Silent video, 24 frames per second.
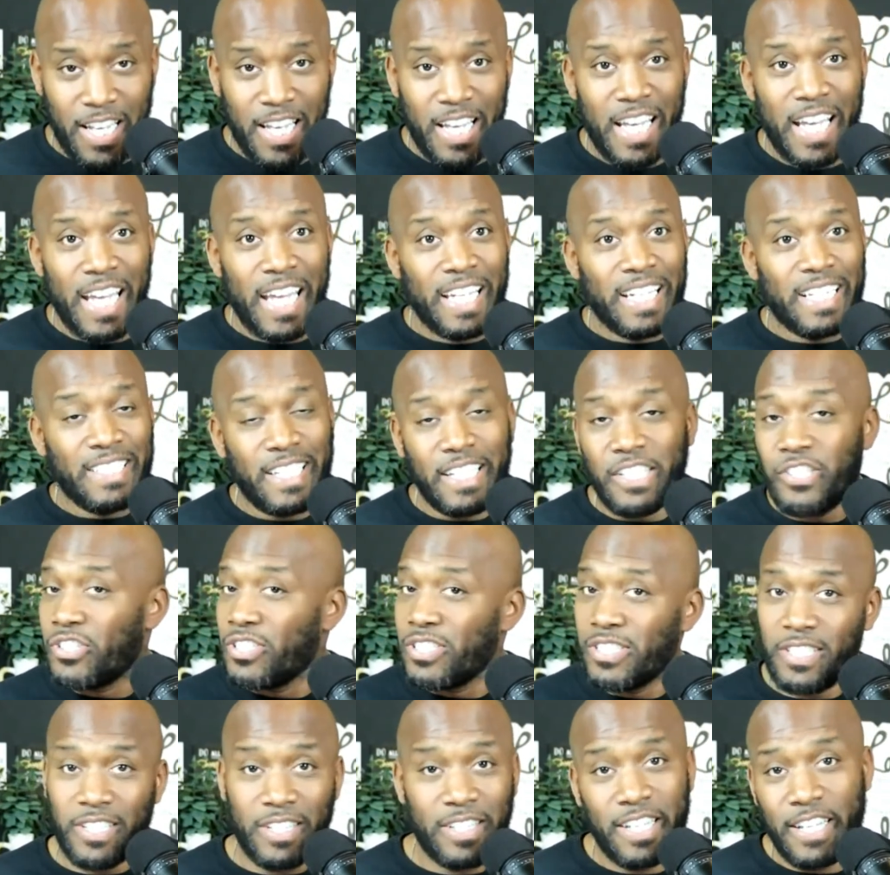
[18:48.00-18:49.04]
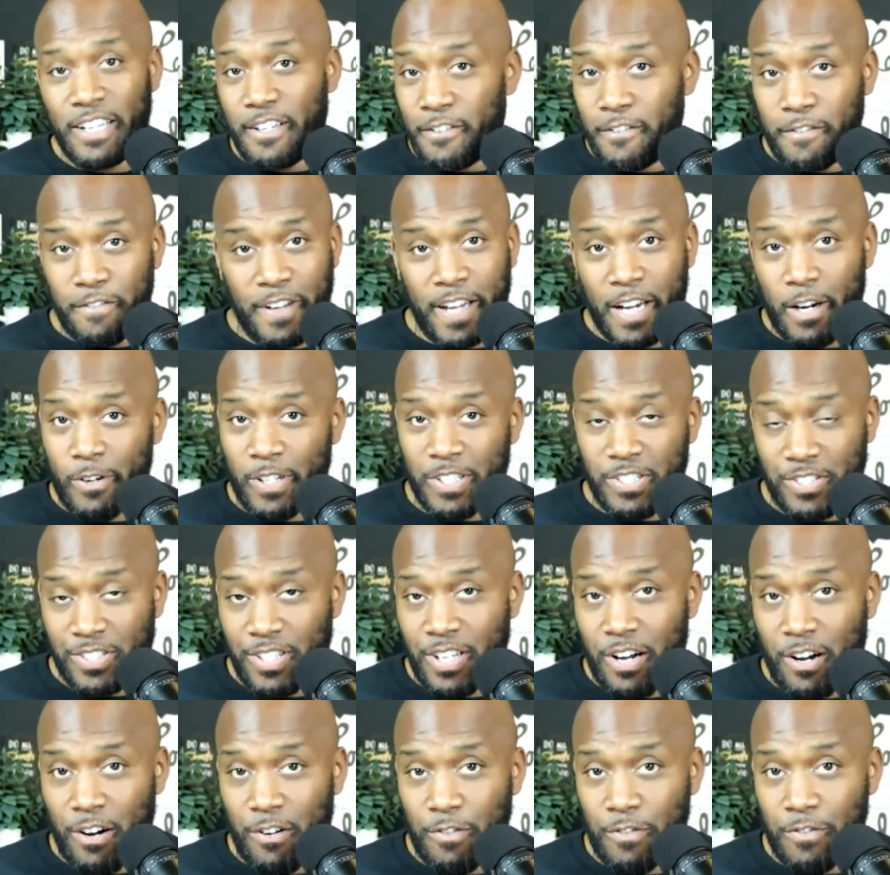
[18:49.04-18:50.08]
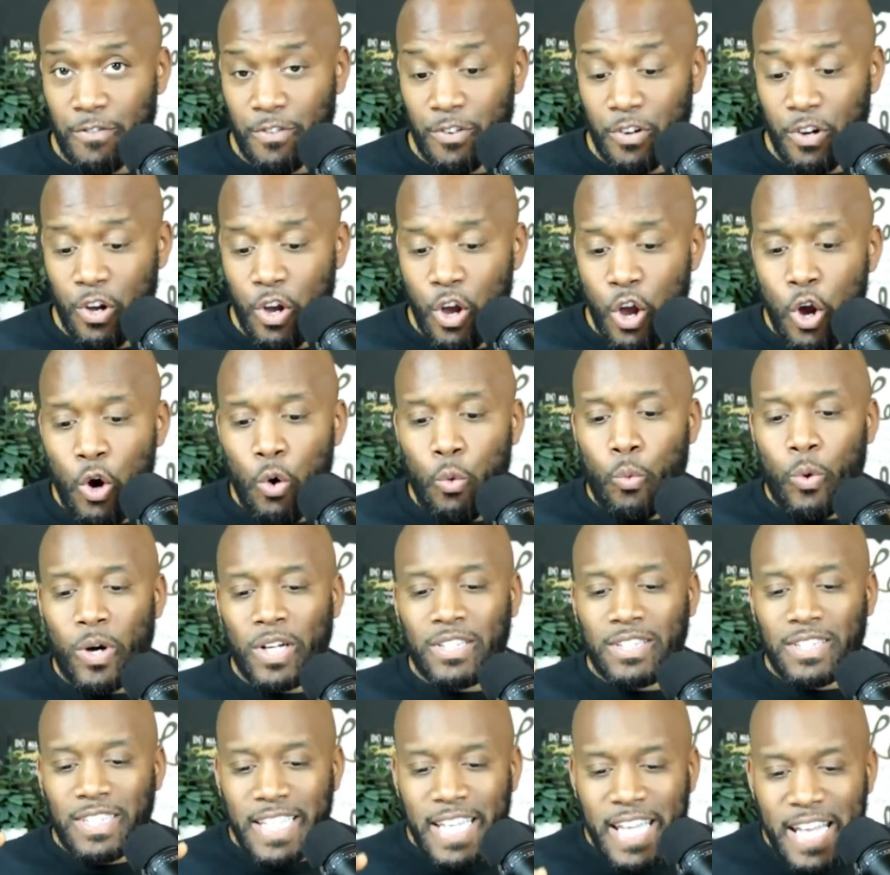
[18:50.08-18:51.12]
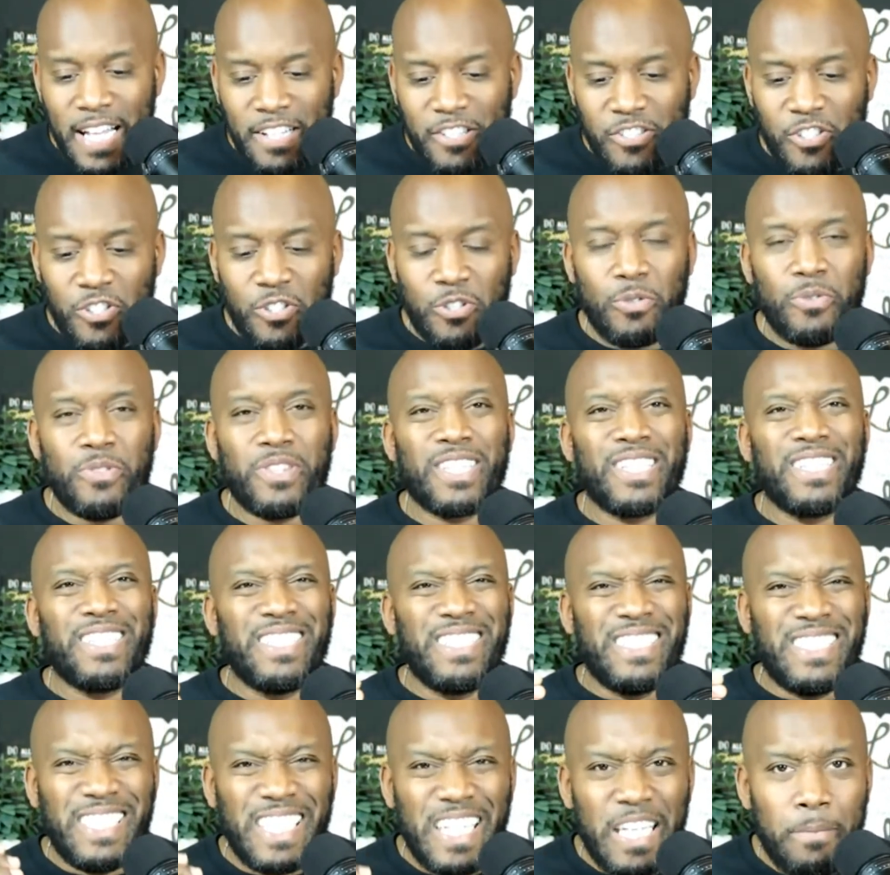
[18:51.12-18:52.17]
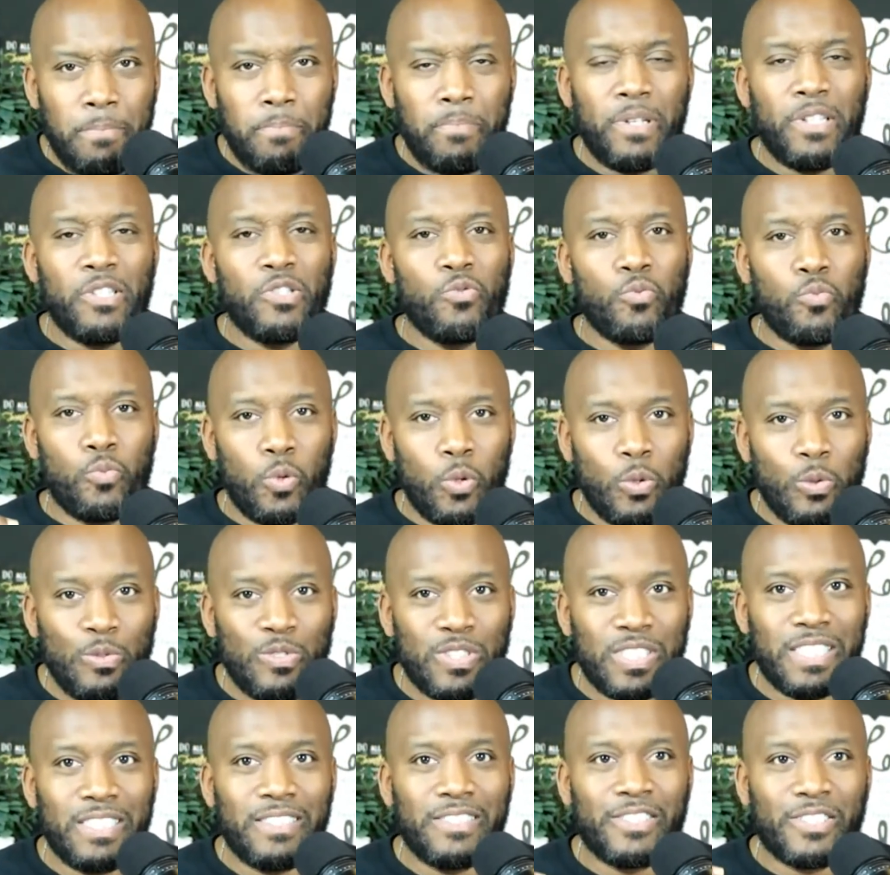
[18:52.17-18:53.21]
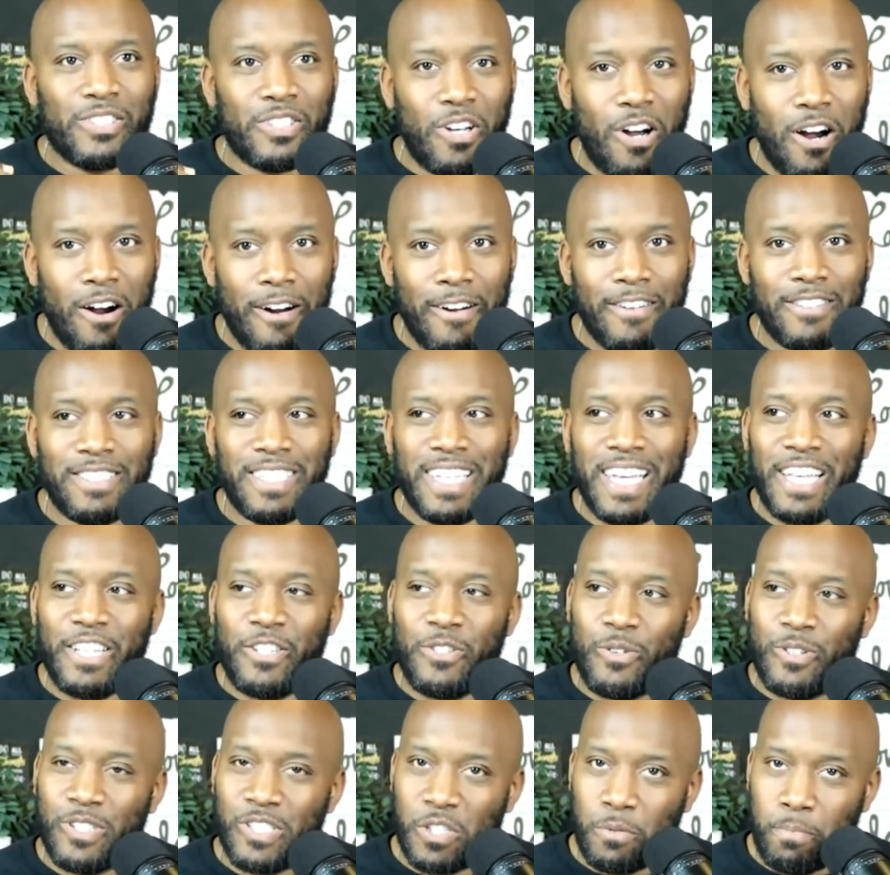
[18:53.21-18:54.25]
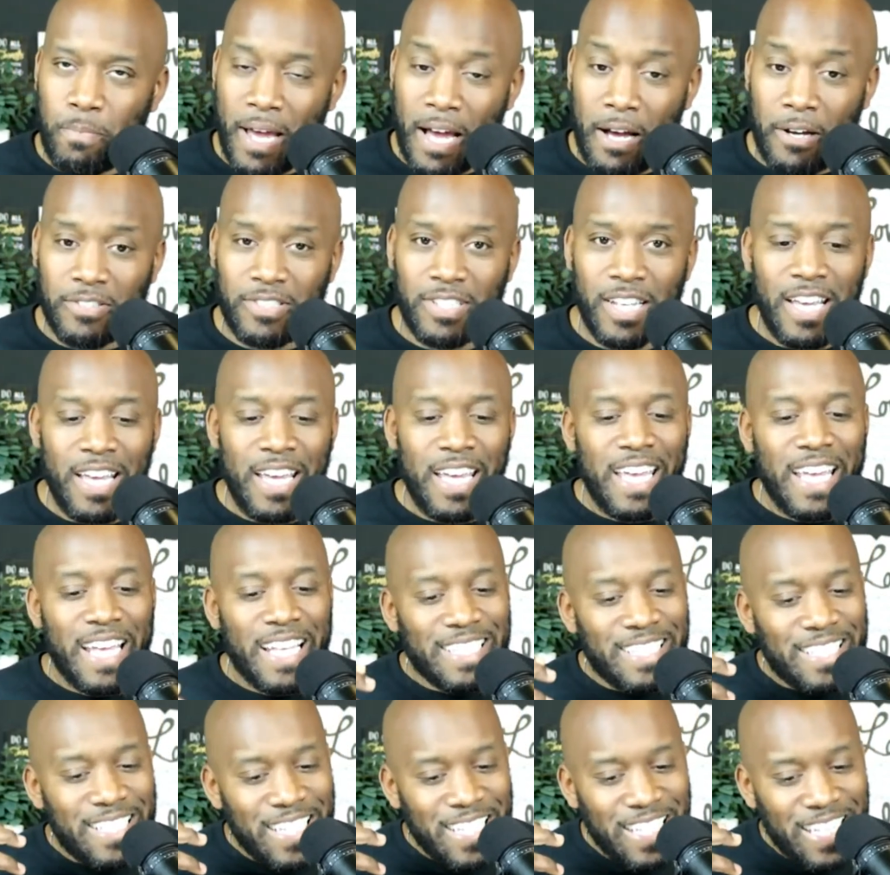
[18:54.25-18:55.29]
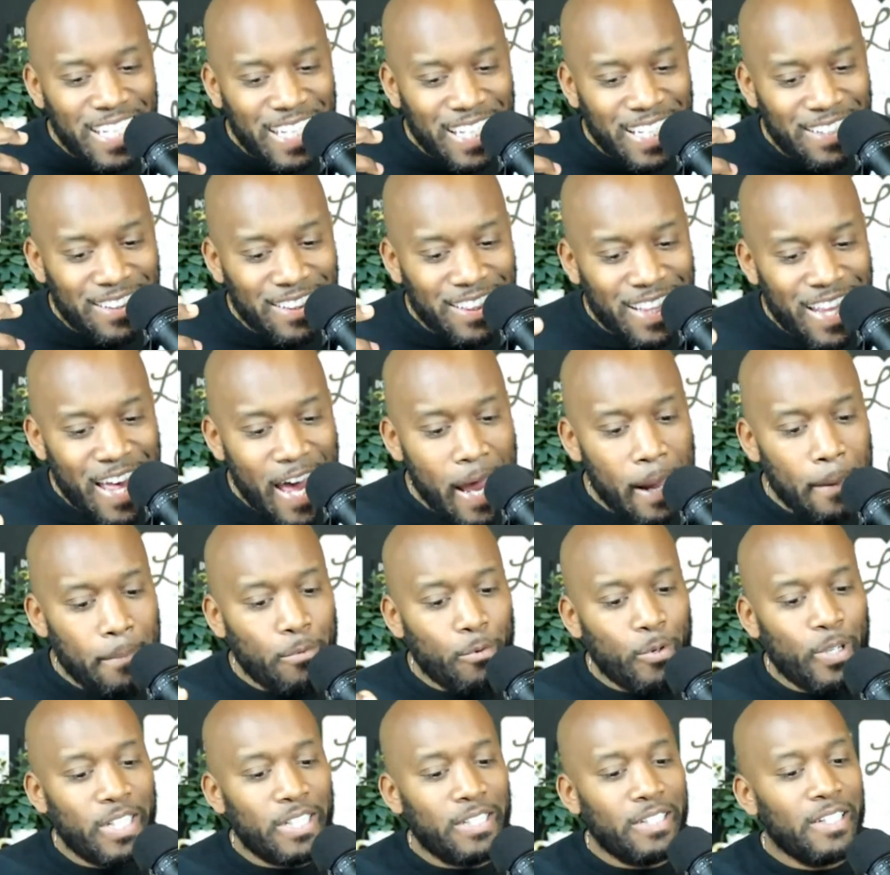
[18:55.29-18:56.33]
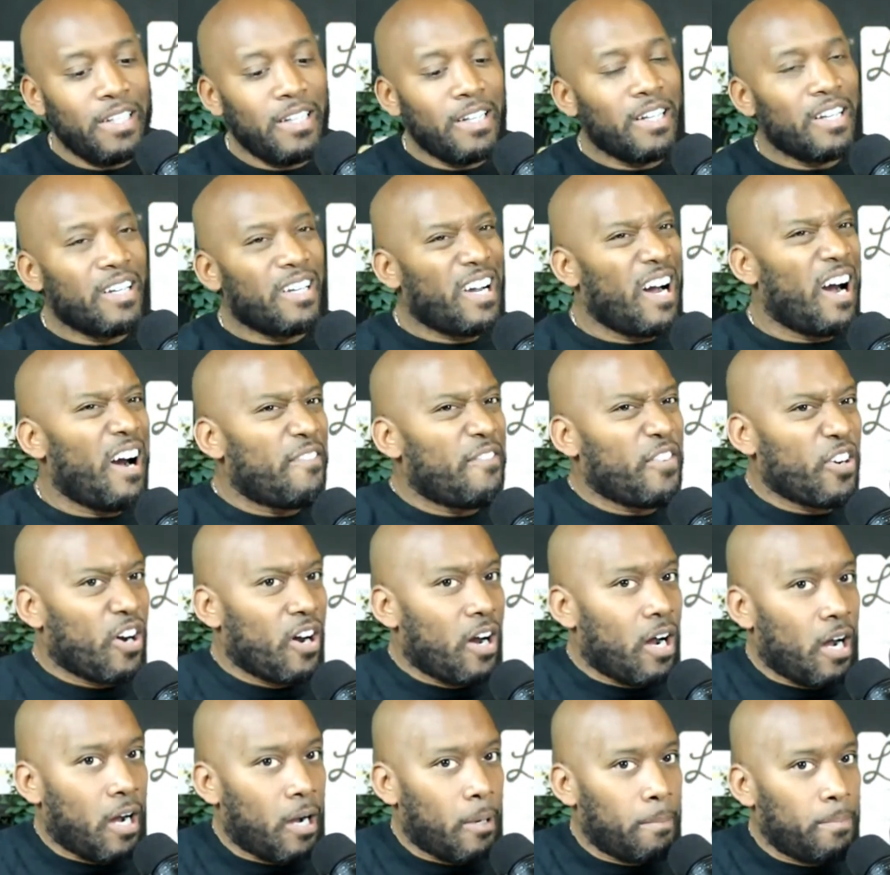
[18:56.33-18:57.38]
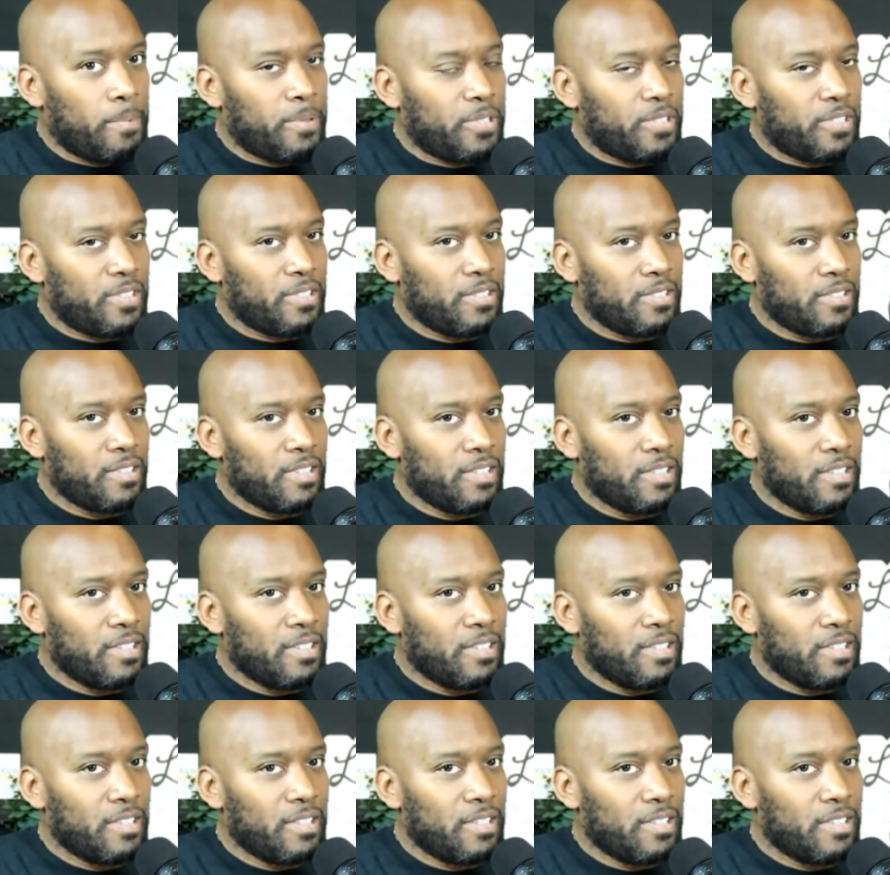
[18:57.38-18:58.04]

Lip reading: in addition to the affair itself, what leads to the deepest wounds and scars in your spouse is the elaborate cover ups,